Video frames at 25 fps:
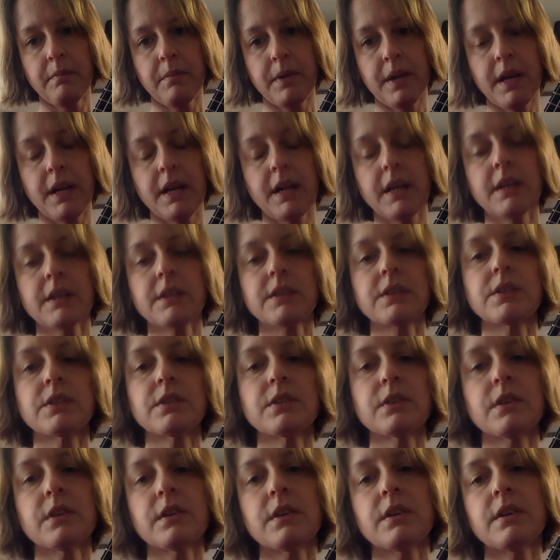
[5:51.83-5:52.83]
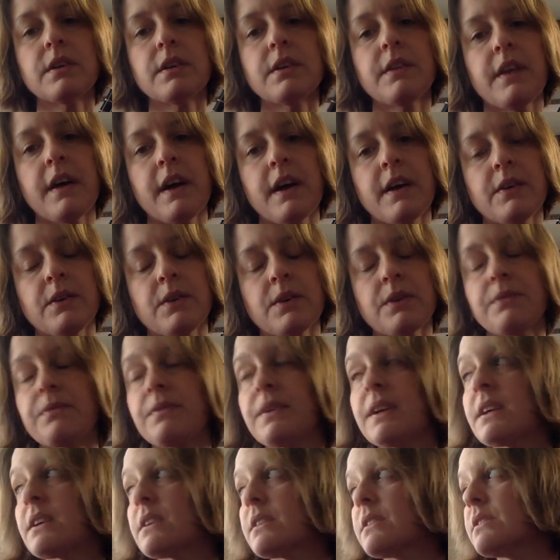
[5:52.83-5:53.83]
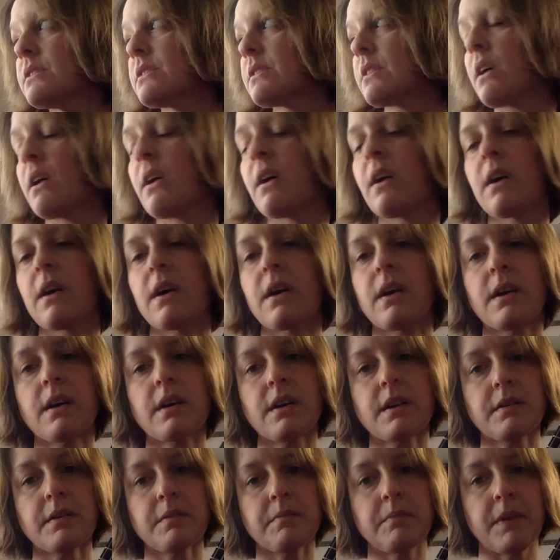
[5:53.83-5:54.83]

Make sure that your fingers are